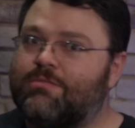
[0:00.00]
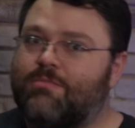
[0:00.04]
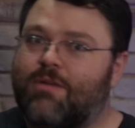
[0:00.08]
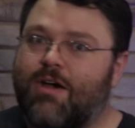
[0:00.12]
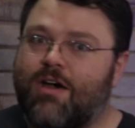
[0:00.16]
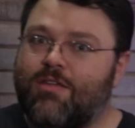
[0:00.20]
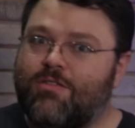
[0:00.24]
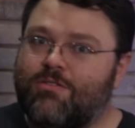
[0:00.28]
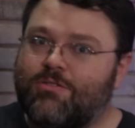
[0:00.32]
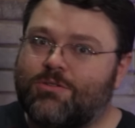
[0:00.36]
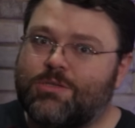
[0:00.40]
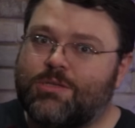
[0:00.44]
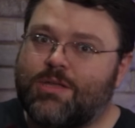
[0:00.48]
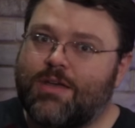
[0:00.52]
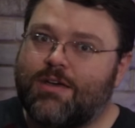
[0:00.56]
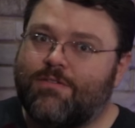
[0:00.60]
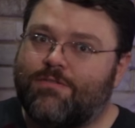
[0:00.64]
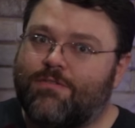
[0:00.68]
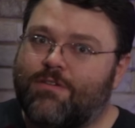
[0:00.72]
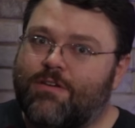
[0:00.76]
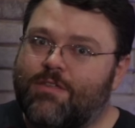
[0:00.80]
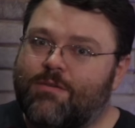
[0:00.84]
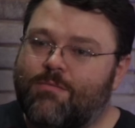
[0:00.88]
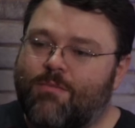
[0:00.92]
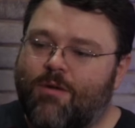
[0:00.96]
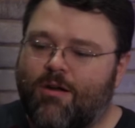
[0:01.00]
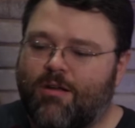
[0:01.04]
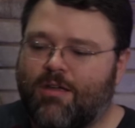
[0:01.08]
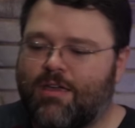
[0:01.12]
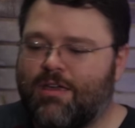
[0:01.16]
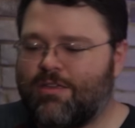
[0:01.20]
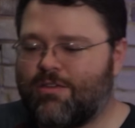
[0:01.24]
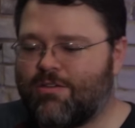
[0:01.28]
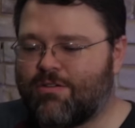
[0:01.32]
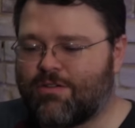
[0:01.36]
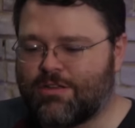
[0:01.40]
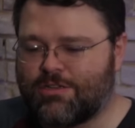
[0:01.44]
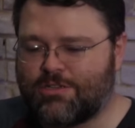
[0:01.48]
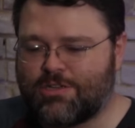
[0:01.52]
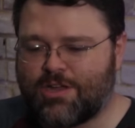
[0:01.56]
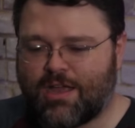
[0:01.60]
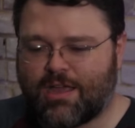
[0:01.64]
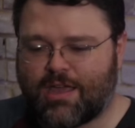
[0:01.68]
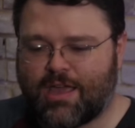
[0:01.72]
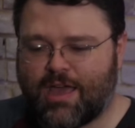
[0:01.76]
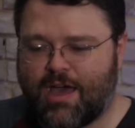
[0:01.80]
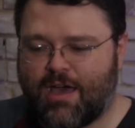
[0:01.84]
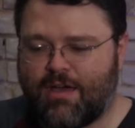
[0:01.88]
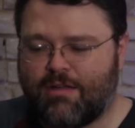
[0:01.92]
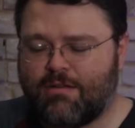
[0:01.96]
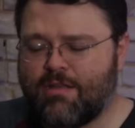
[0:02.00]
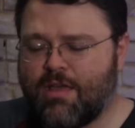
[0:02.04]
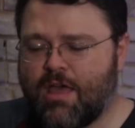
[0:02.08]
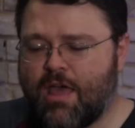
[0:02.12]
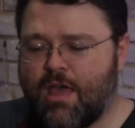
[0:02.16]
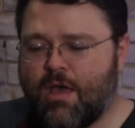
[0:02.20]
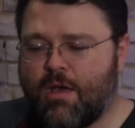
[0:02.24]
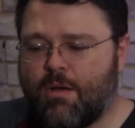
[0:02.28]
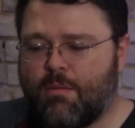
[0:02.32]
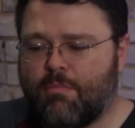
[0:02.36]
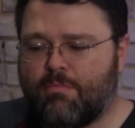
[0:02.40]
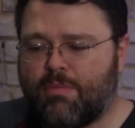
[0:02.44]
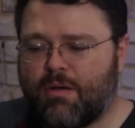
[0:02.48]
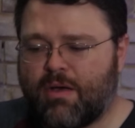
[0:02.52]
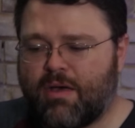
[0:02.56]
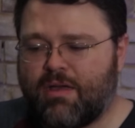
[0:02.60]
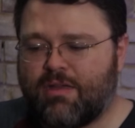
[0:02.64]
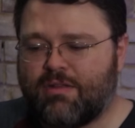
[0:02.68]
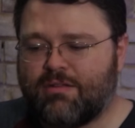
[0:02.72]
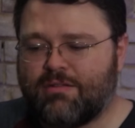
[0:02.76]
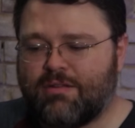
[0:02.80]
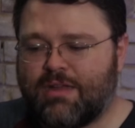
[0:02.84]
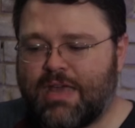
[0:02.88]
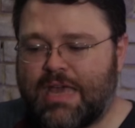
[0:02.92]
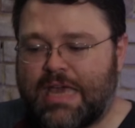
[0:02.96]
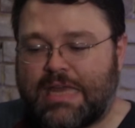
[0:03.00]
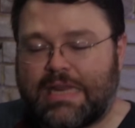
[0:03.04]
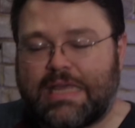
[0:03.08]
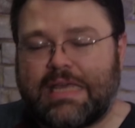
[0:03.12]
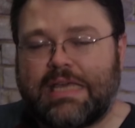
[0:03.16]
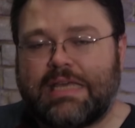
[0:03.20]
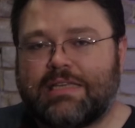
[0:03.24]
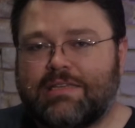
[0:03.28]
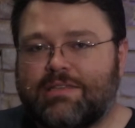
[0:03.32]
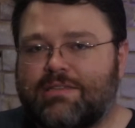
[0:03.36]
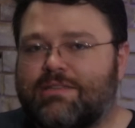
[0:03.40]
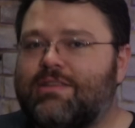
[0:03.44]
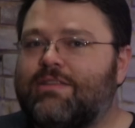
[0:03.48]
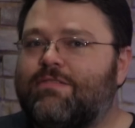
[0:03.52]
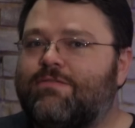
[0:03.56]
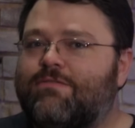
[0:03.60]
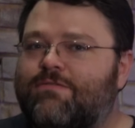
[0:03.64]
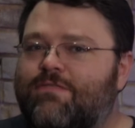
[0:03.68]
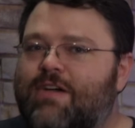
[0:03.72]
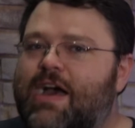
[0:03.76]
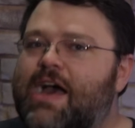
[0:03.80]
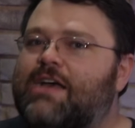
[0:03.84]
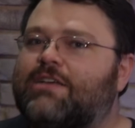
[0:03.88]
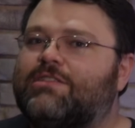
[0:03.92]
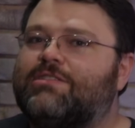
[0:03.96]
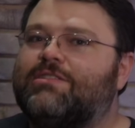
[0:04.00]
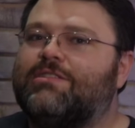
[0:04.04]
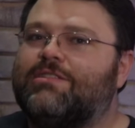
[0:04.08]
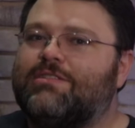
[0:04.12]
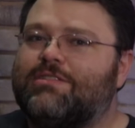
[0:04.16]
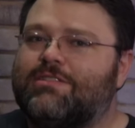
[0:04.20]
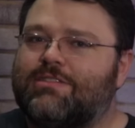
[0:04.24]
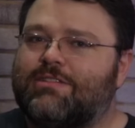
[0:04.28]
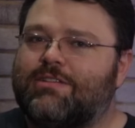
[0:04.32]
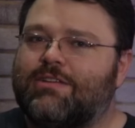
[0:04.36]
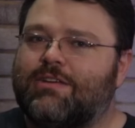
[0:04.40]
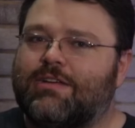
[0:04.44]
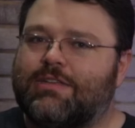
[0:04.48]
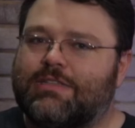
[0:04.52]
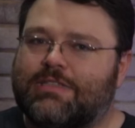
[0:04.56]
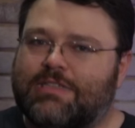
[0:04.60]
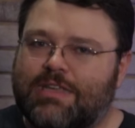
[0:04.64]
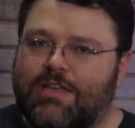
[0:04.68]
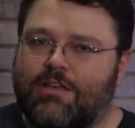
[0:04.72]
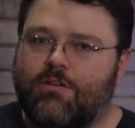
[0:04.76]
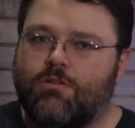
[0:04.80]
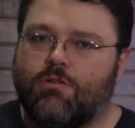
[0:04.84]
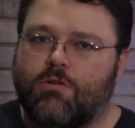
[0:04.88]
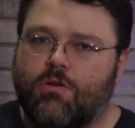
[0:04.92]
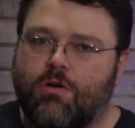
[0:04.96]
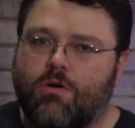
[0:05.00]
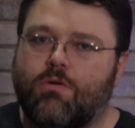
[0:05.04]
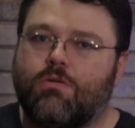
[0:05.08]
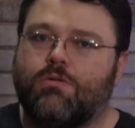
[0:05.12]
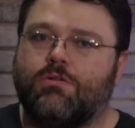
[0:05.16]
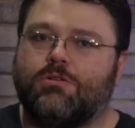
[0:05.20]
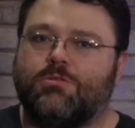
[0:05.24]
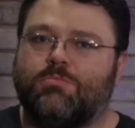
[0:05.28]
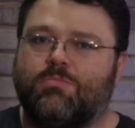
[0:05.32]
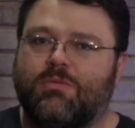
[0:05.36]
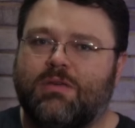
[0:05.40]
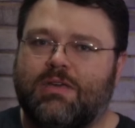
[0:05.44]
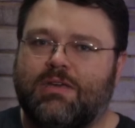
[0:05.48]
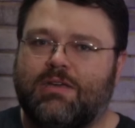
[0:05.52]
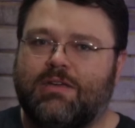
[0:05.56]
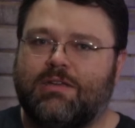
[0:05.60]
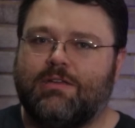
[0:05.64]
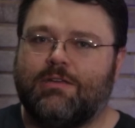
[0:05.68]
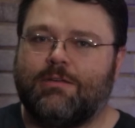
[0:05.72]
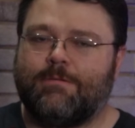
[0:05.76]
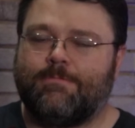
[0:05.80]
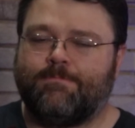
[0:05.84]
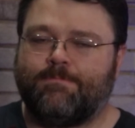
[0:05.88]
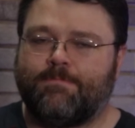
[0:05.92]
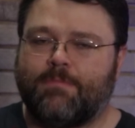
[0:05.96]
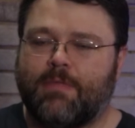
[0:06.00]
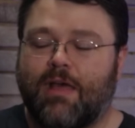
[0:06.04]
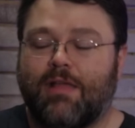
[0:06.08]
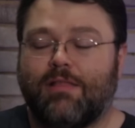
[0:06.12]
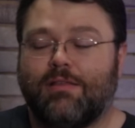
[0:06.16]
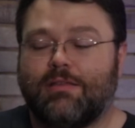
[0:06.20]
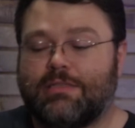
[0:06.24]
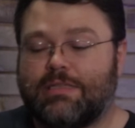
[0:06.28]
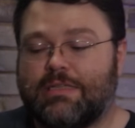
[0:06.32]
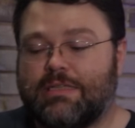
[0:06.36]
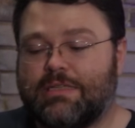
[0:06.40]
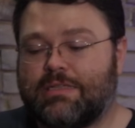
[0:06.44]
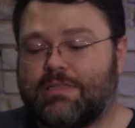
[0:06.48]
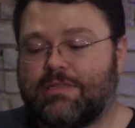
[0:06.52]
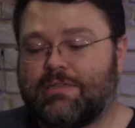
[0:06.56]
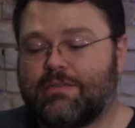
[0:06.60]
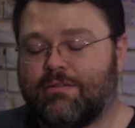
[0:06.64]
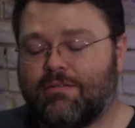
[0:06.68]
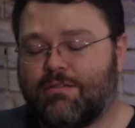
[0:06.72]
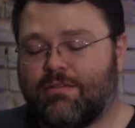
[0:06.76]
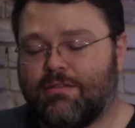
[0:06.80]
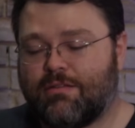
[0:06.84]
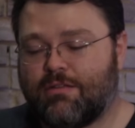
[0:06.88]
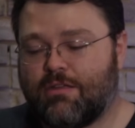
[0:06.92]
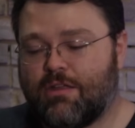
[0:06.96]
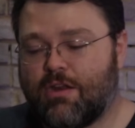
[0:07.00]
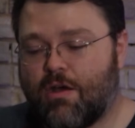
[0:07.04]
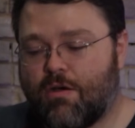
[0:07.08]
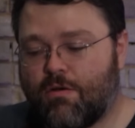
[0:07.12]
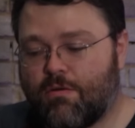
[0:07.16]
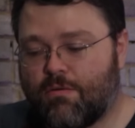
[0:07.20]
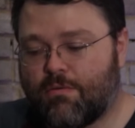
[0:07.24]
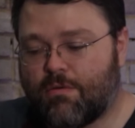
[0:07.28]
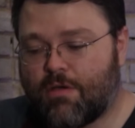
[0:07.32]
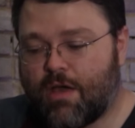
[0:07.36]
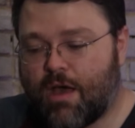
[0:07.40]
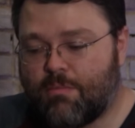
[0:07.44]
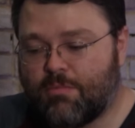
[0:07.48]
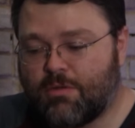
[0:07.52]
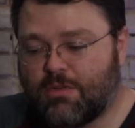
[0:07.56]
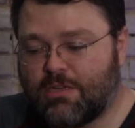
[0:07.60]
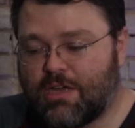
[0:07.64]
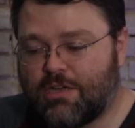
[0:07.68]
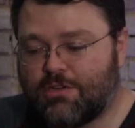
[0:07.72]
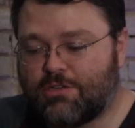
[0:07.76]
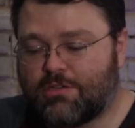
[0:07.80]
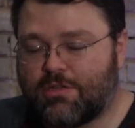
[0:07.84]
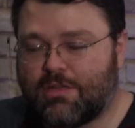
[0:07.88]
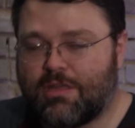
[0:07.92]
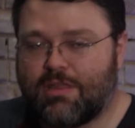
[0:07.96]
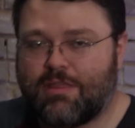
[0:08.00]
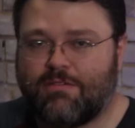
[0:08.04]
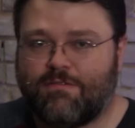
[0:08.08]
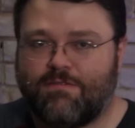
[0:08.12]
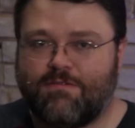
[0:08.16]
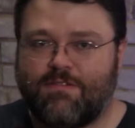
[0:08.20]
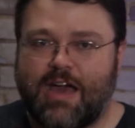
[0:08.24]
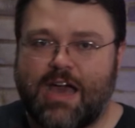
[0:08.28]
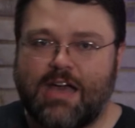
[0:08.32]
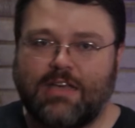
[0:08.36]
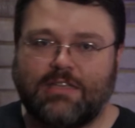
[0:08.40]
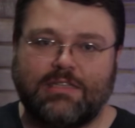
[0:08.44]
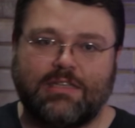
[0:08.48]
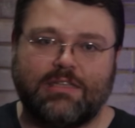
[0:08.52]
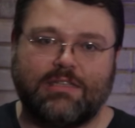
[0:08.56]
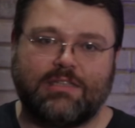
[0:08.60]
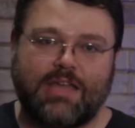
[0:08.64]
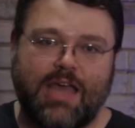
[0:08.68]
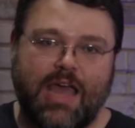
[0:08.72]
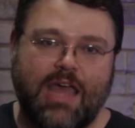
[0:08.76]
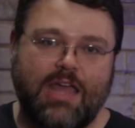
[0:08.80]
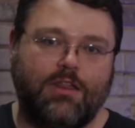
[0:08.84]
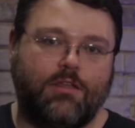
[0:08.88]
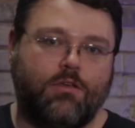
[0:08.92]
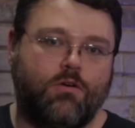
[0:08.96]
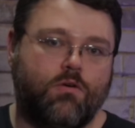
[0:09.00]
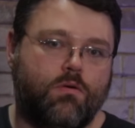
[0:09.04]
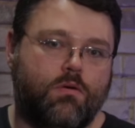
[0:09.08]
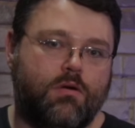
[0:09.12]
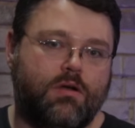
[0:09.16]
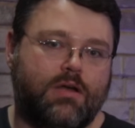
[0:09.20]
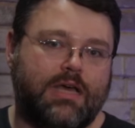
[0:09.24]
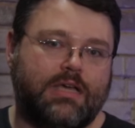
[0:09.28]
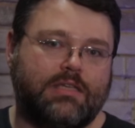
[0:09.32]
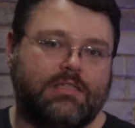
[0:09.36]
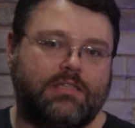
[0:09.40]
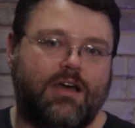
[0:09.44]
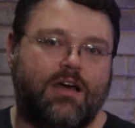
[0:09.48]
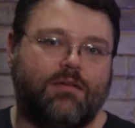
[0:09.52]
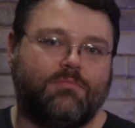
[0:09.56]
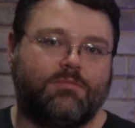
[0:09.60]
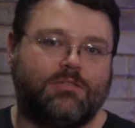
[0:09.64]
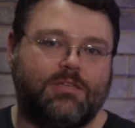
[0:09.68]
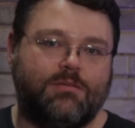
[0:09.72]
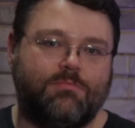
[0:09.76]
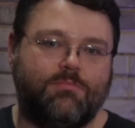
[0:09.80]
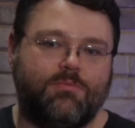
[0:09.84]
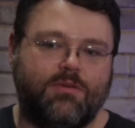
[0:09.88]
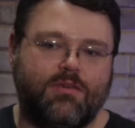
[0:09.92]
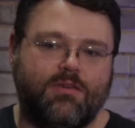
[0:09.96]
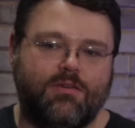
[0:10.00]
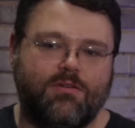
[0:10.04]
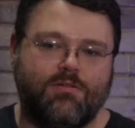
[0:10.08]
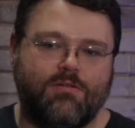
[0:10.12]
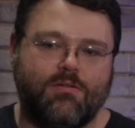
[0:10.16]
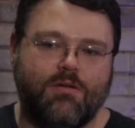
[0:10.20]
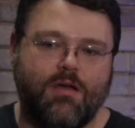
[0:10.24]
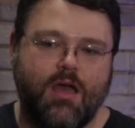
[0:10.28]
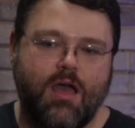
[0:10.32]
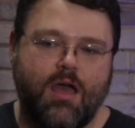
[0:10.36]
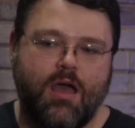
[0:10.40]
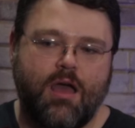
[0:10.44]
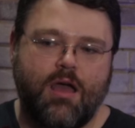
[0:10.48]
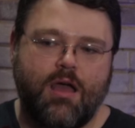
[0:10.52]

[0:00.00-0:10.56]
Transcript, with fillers: some other stuff on the market you could check out, but it is the fastest single core speed, and this is you know, computationally the fastest eight core desktop CPU,